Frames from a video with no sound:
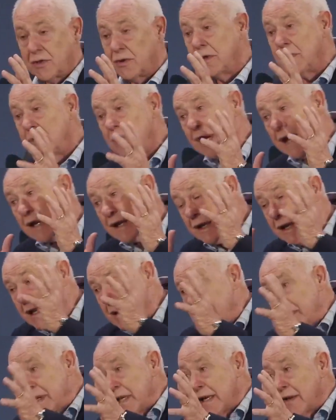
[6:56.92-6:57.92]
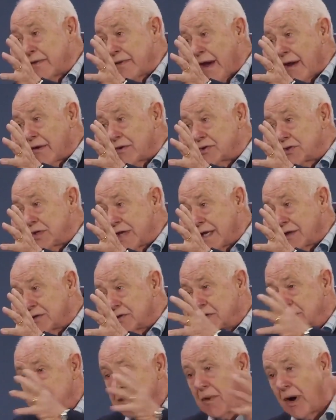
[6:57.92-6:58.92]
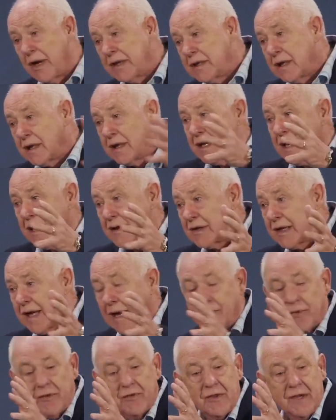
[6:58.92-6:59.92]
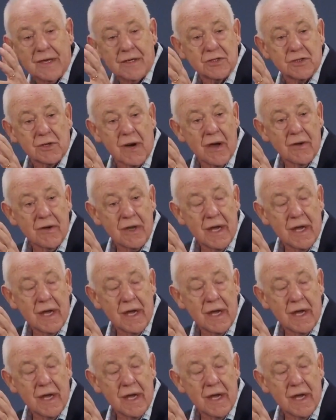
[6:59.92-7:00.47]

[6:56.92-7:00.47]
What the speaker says: you'll get liberty in those things, and you might get another couple of things thrown